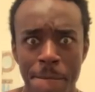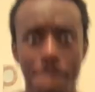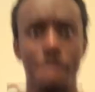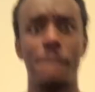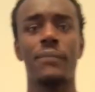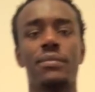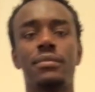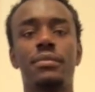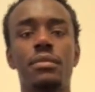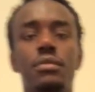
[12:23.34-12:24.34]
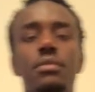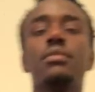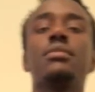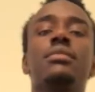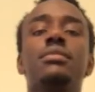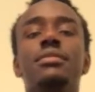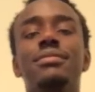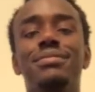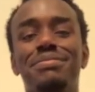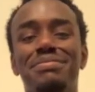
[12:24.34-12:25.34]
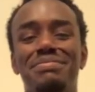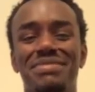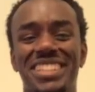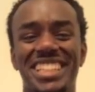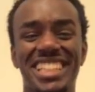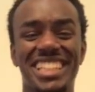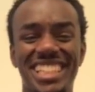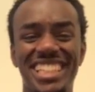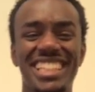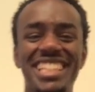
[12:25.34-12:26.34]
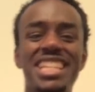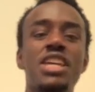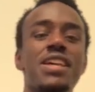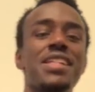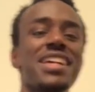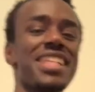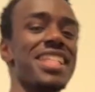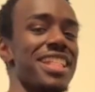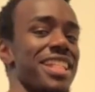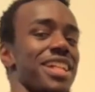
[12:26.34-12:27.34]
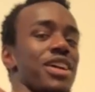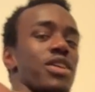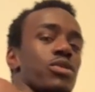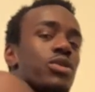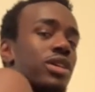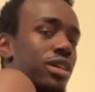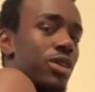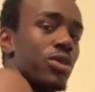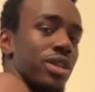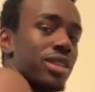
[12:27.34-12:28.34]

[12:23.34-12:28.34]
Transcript: I wanted to show y'all where I was physically because I'm going to be going to the gym more, but